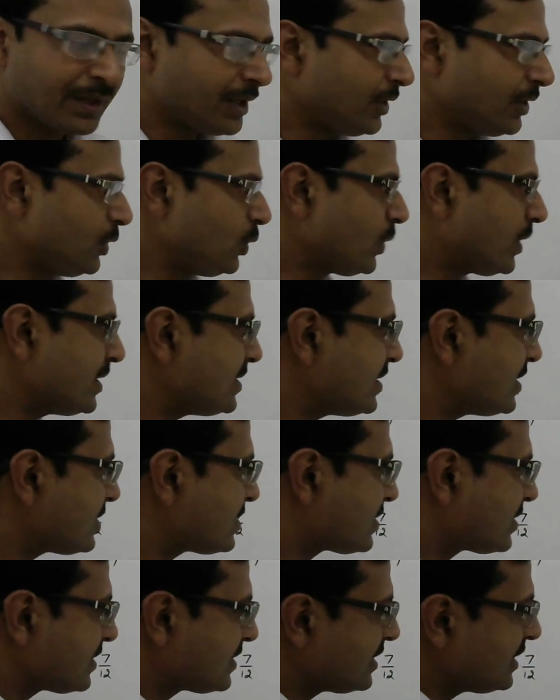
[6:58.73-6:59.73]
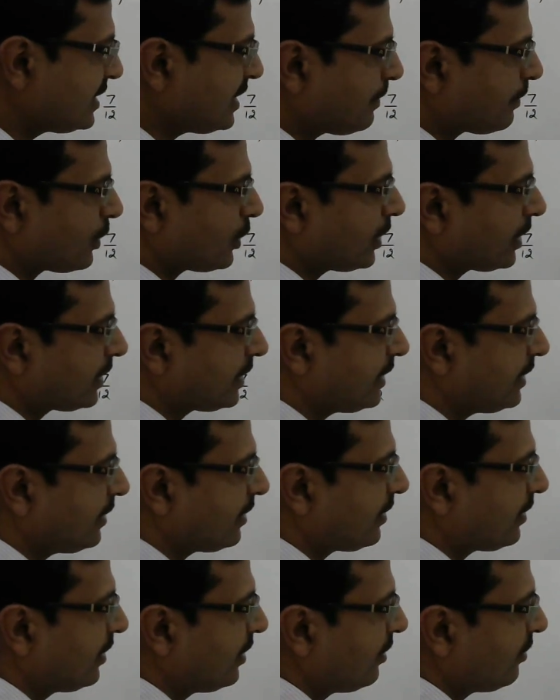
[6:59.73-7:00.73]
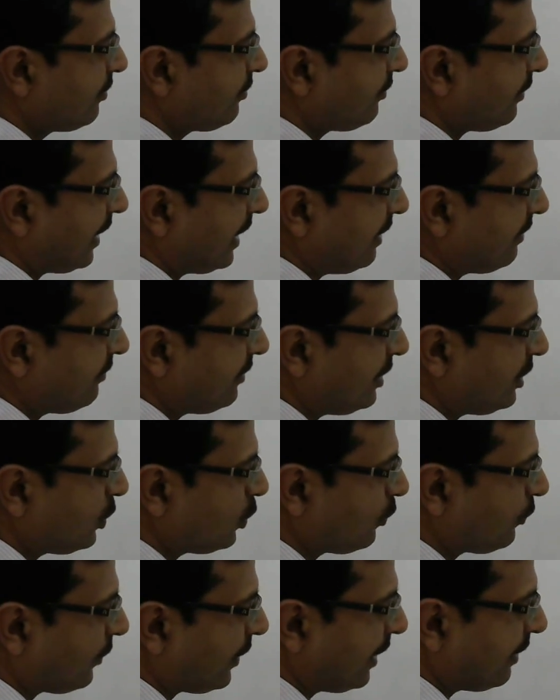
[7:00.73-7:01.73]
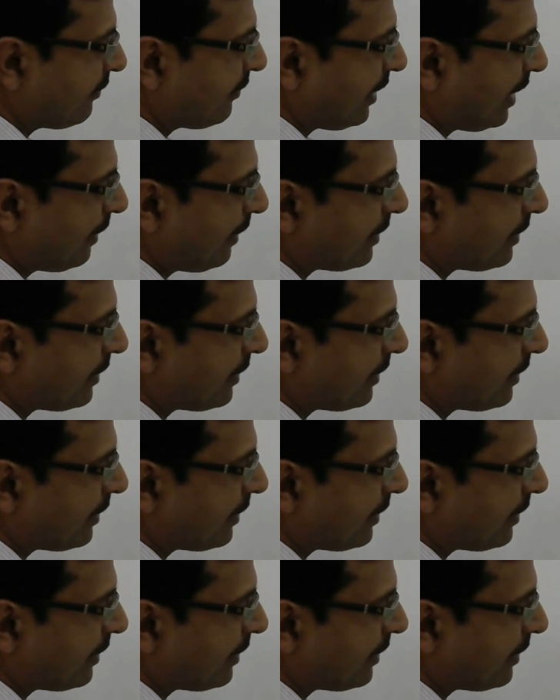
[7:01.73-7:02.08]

you can just see the product here. 5 into 5, I am